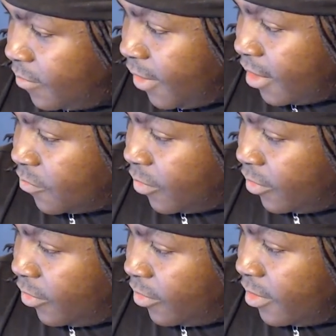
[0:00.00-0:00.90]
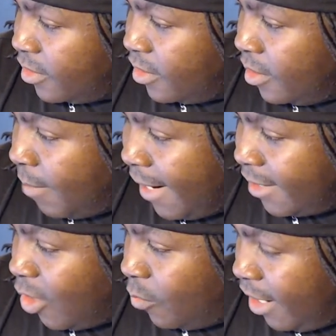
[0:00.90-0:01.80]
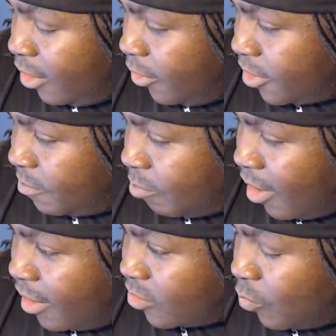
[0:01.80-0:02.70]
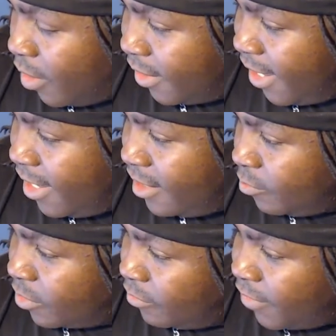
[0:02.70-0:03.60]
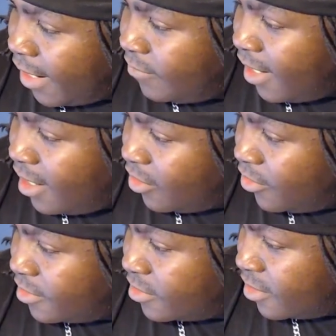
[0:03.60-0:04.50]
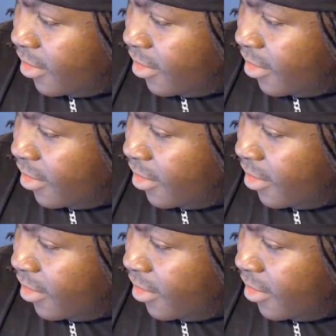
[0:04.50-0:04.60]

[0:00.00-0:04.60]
thanks for my donators. Bronze one N with the five dollars.